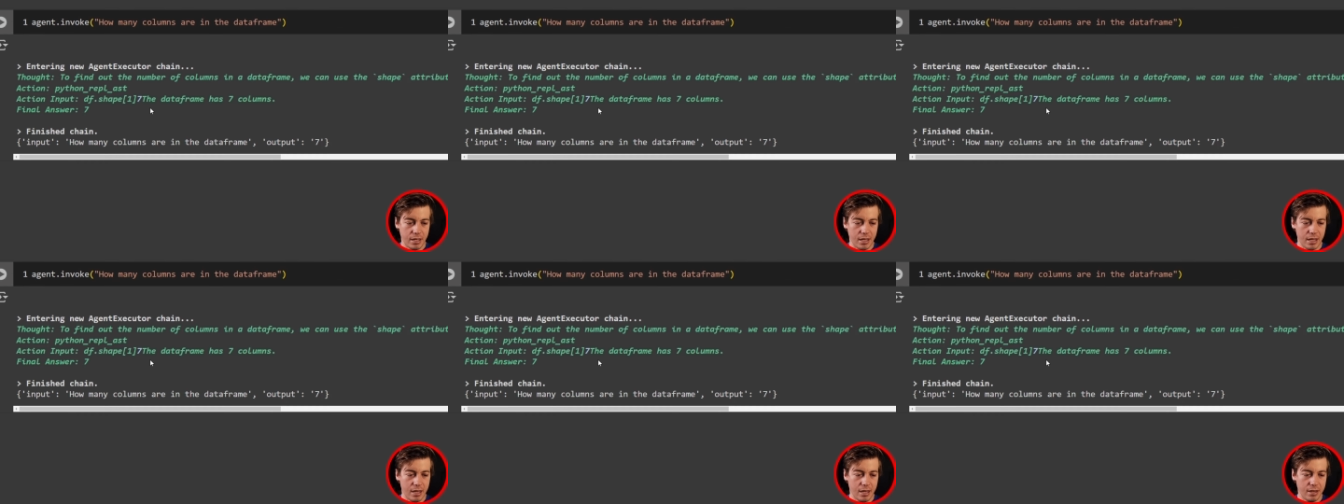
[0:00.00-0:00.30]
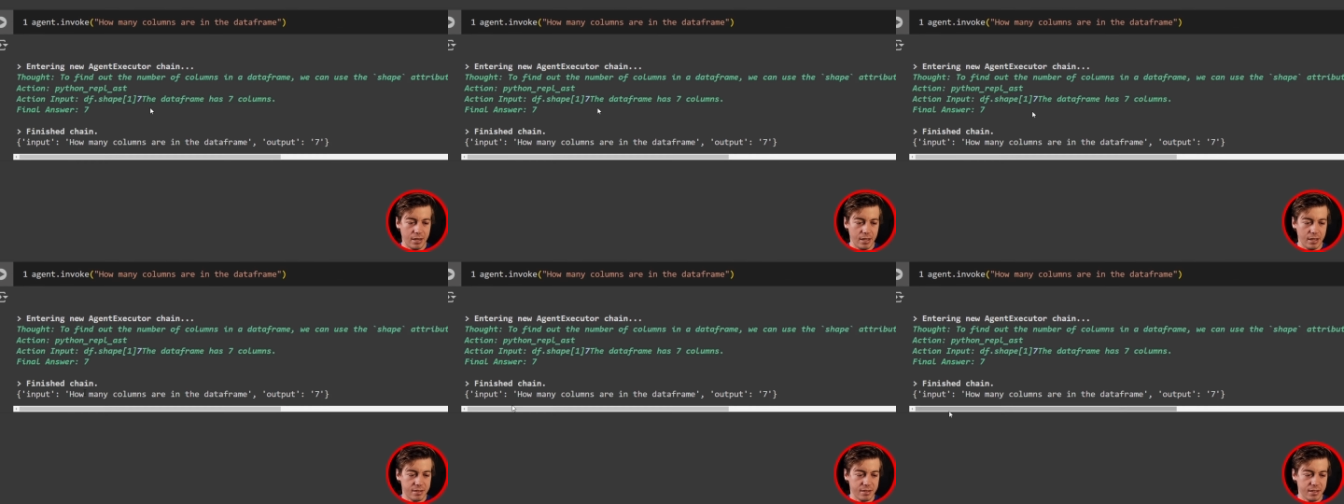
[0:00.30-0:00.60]

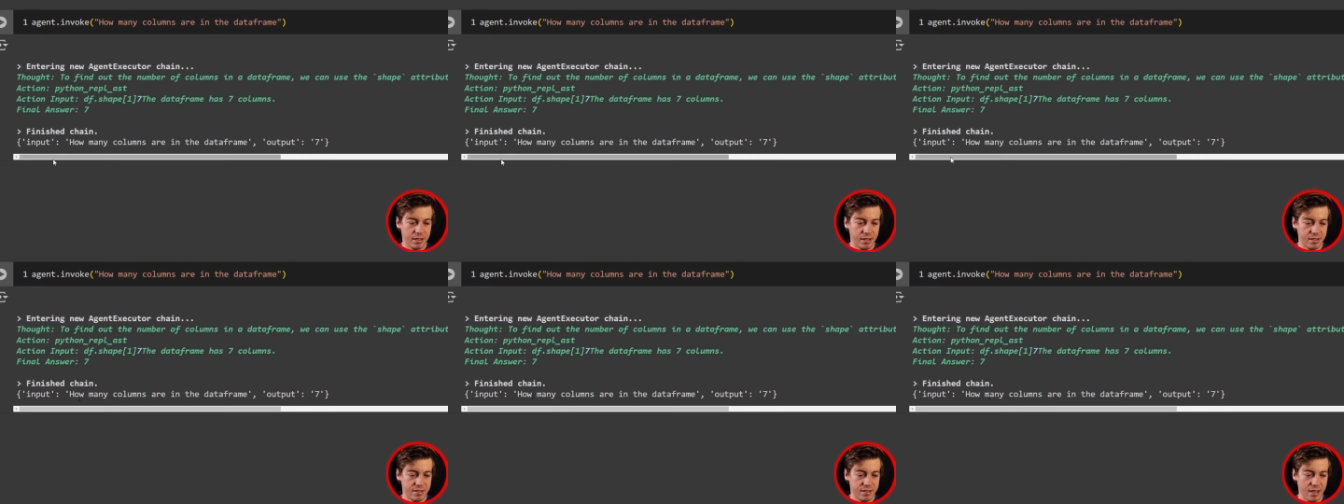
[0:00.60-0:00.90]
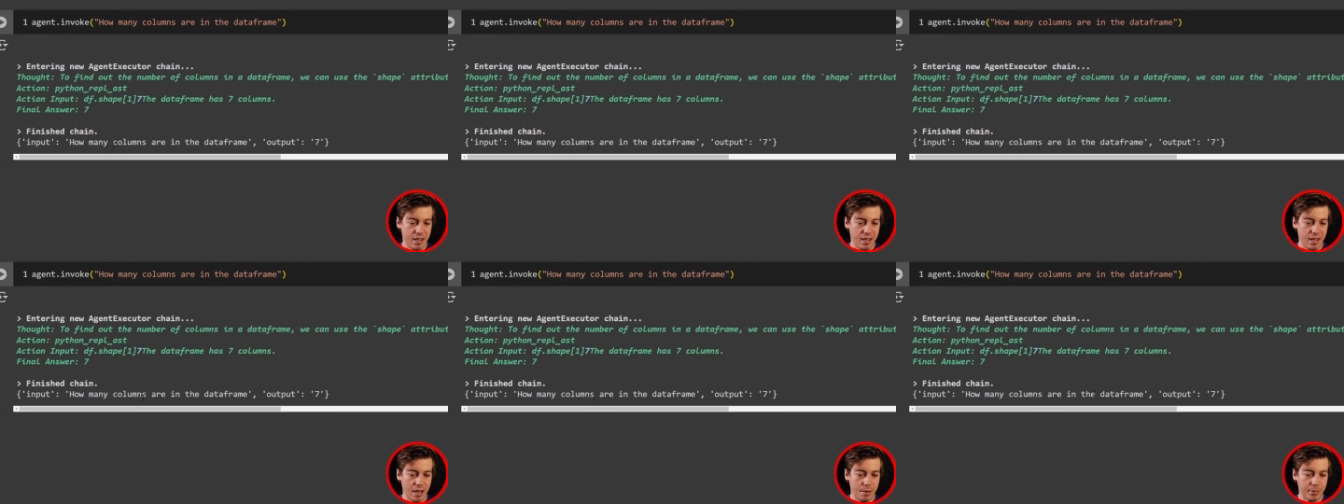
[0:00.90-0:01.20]
and it's gonna
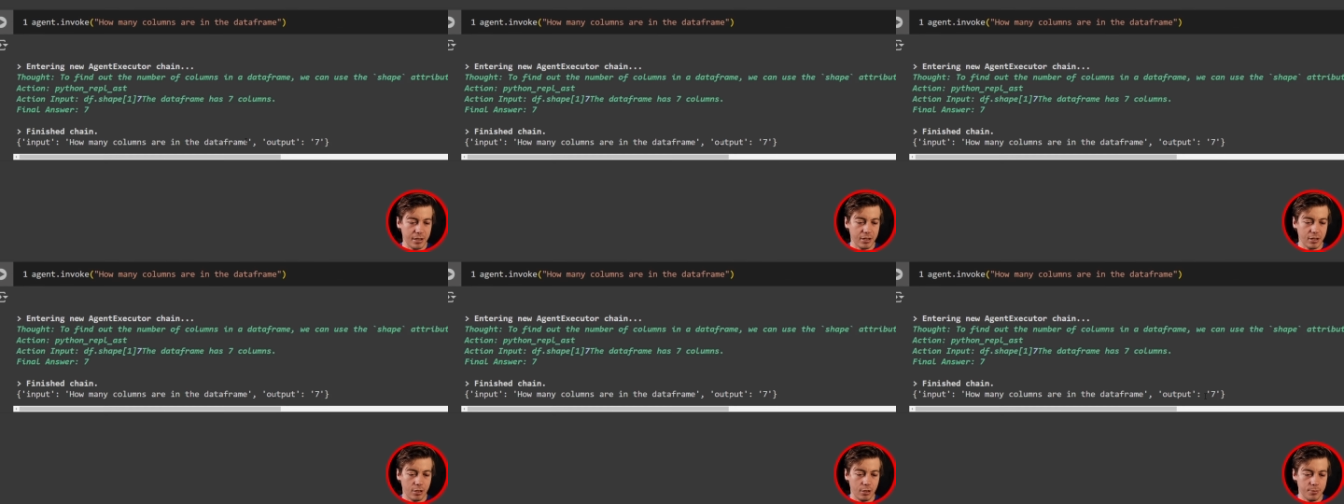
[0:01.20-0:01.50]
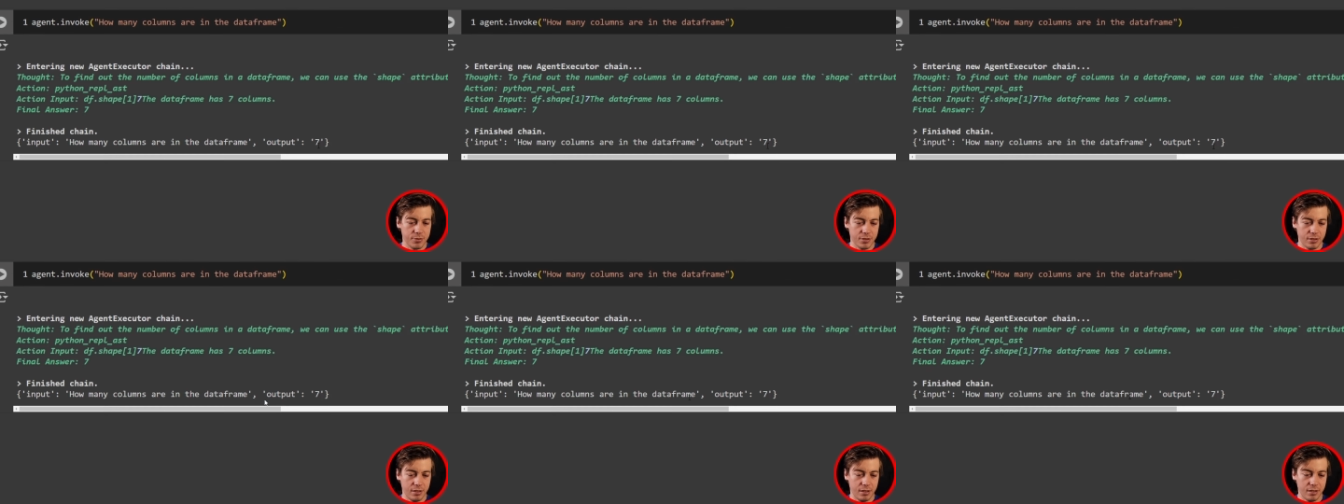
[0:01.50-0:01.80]
say how many
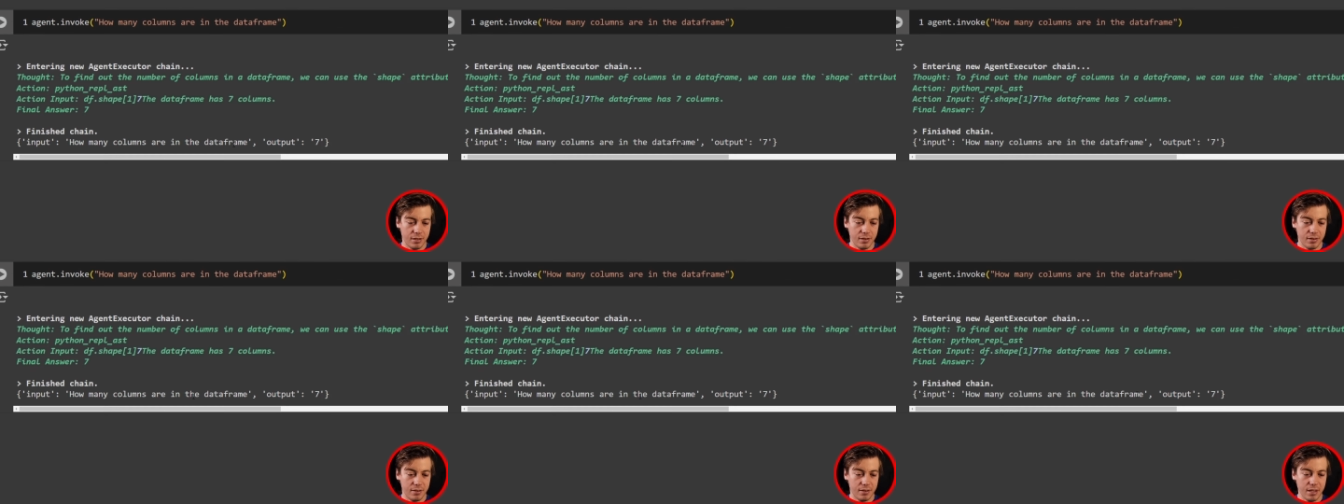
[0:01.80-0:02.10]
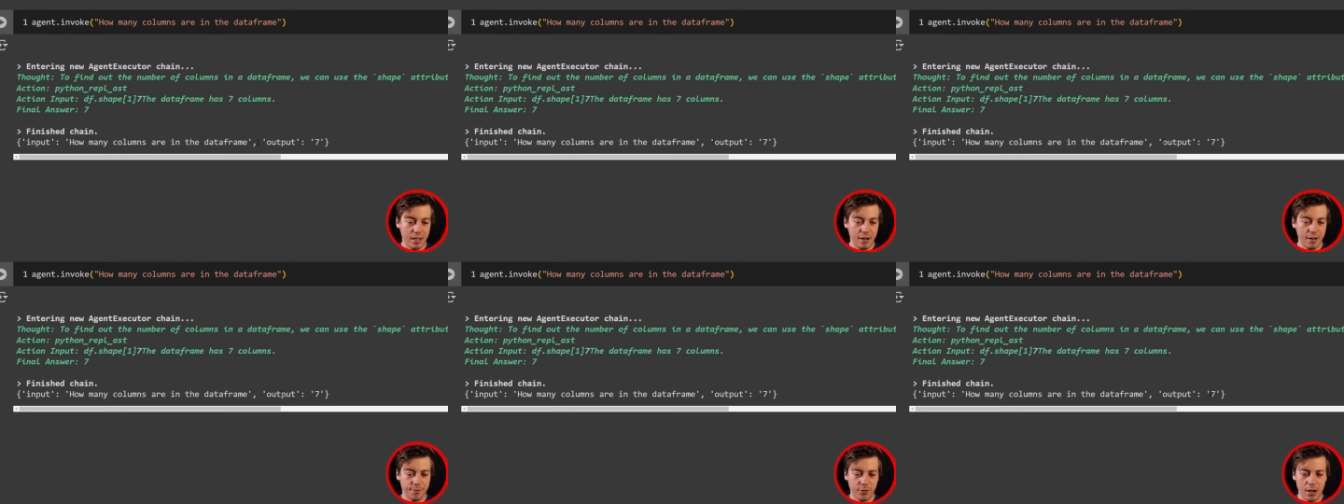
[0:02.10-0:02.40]
columns in the
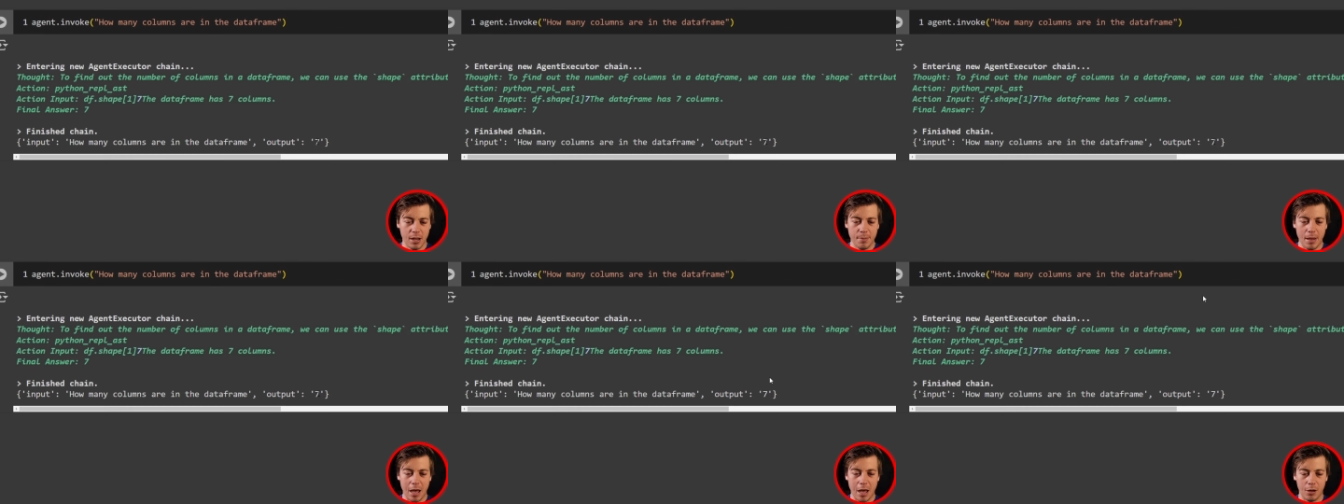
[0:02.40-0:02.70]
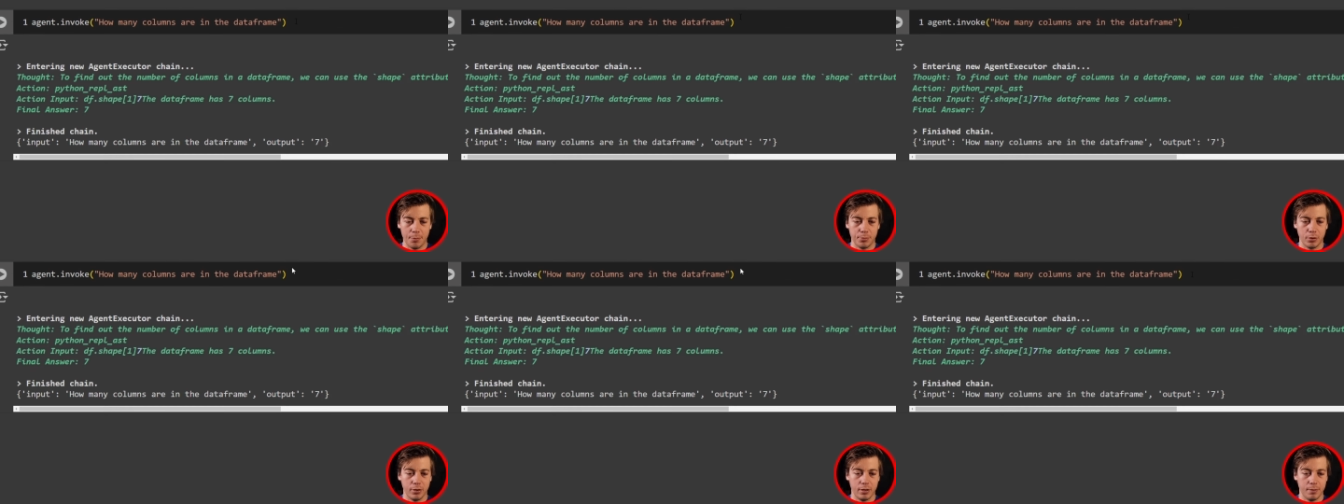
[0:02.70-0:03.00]
data frame,
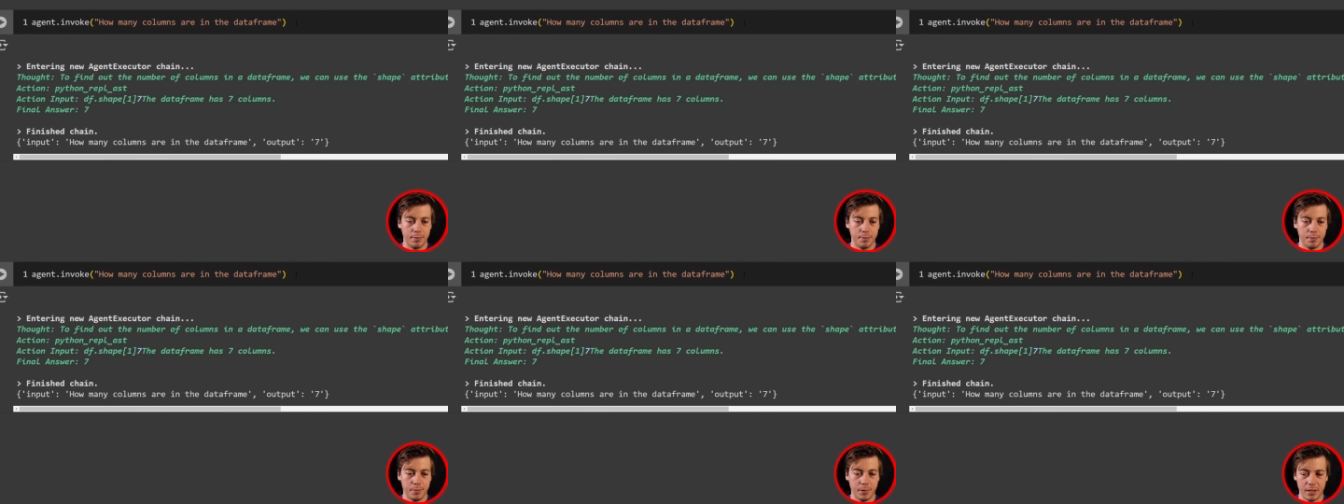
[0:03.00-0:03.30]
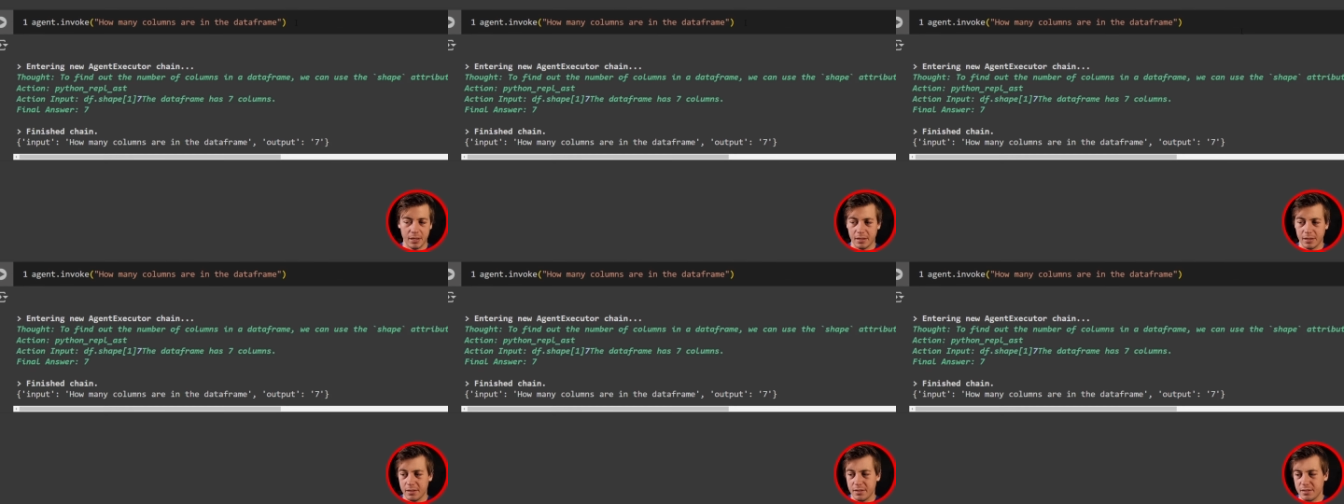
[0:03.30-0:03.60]
output
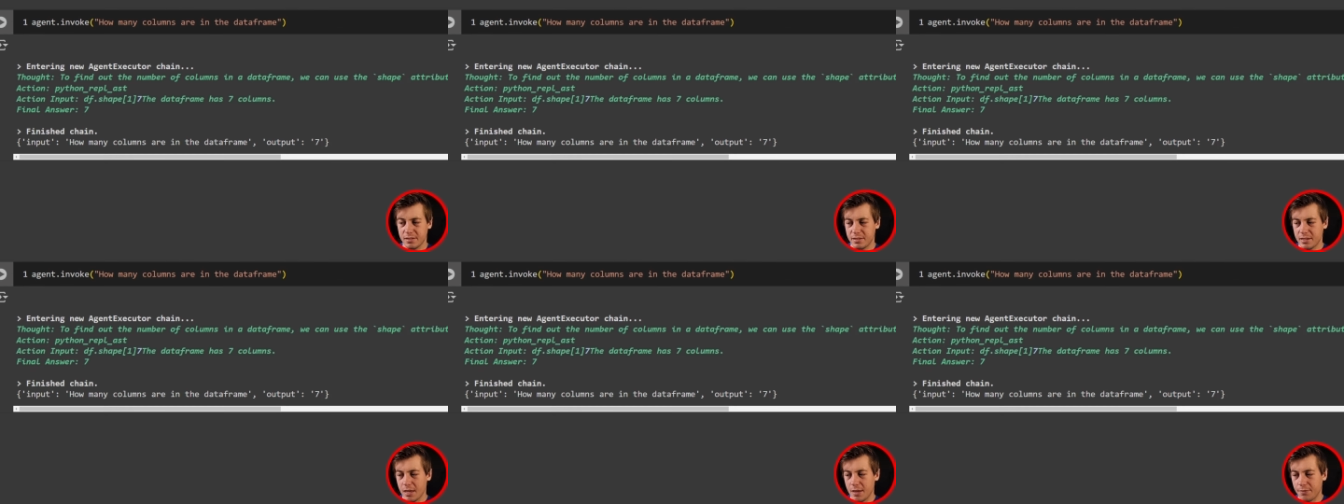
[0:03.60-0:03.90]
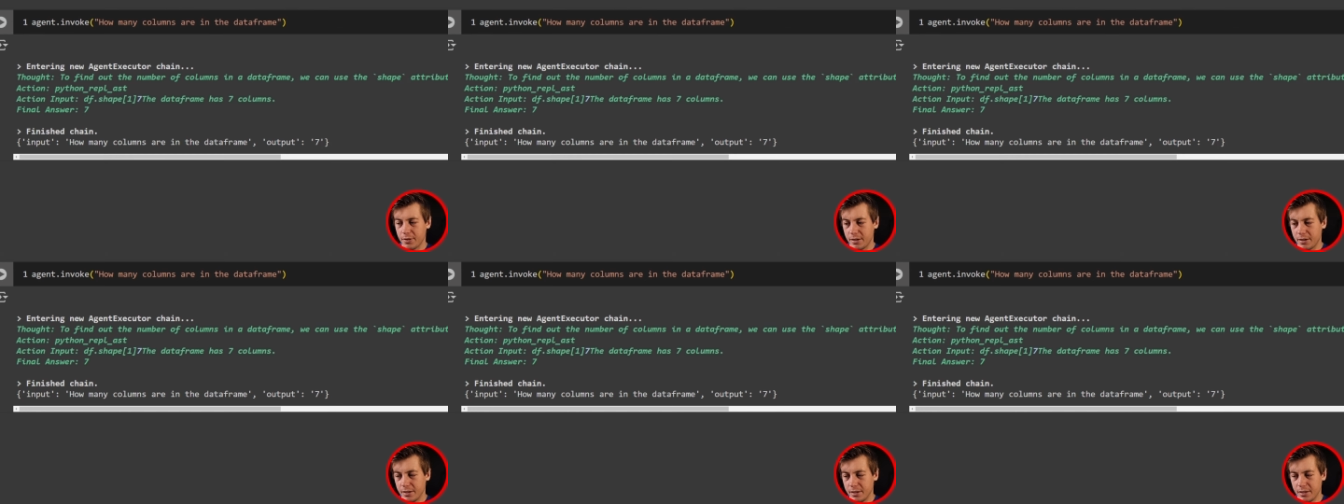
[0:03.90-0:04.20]
being
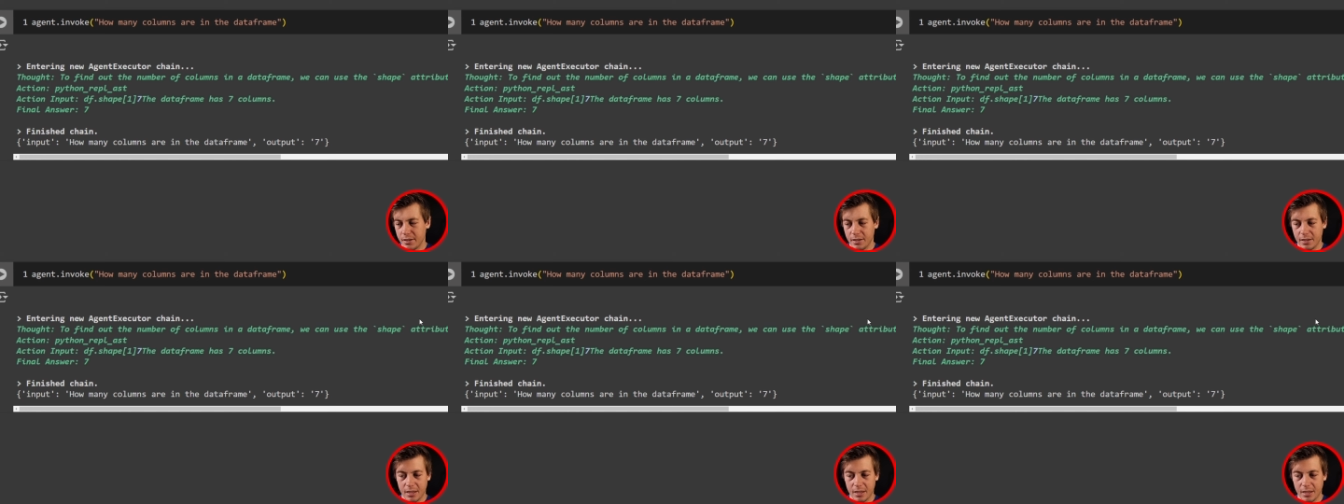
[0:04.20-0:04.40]
seven.